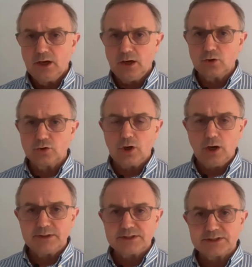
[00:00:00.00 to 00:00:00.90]
a good
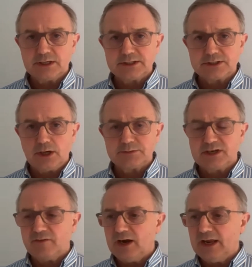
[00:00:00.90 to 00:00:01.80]
column in the Sunday Times
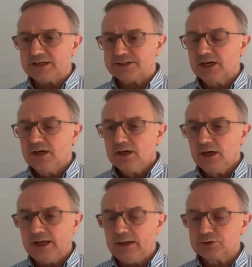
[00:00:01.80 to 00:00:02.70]
nonetheless,
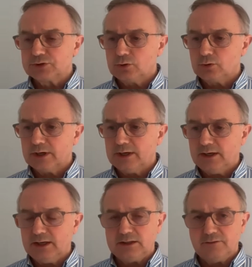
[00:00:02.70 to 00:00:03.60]
and he was
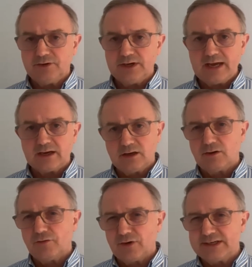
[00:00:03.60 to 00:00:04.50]
talking in the
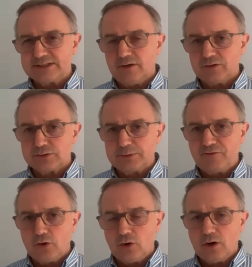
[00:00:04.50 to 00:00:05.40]
vernacular, a phrase I've used
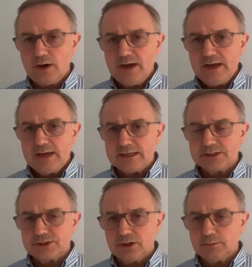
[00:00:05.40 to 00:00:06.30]
before,
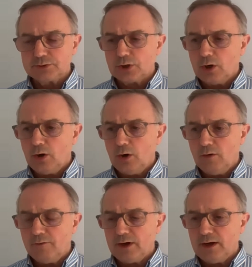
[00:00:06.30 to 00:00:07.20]
in terms
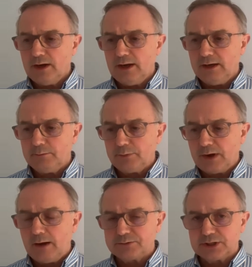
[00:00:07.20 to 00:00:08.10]
of
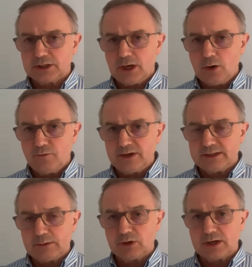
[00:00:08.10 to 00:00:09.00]
up to COVID,
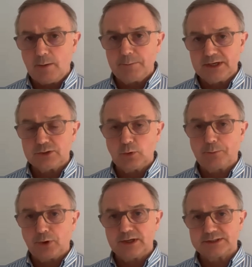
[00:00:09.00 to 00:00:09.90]
there were companies with
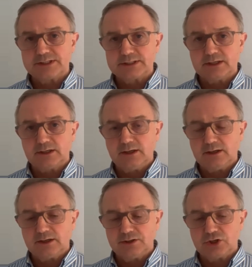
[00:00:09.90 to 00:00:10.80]
pre-existing
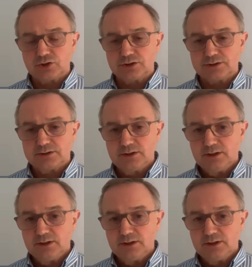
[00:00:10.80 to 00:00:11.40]
conditions.